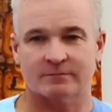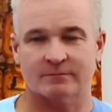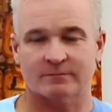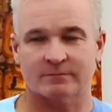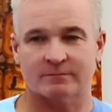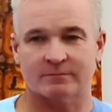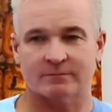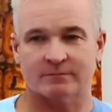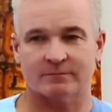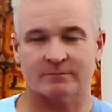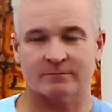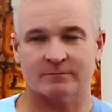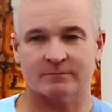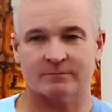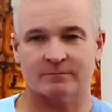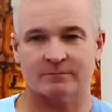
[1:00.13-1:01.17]

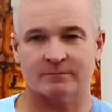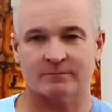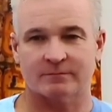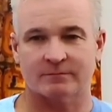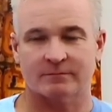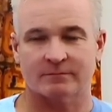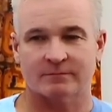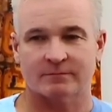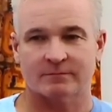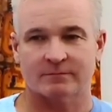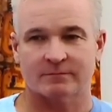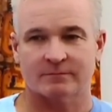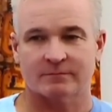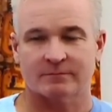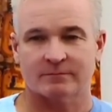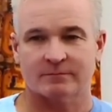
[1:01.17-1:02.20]

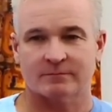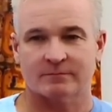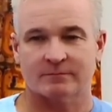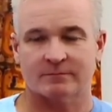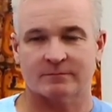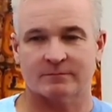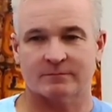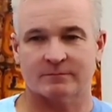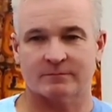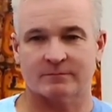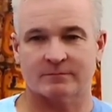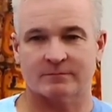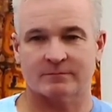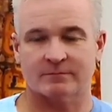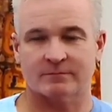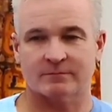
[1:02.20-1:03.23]

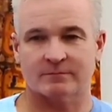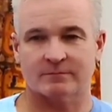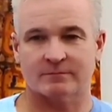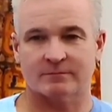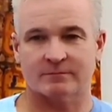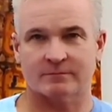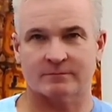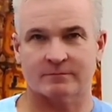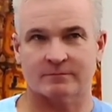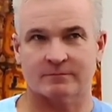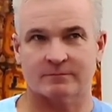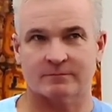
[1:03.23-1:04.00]
This person isn't speaking.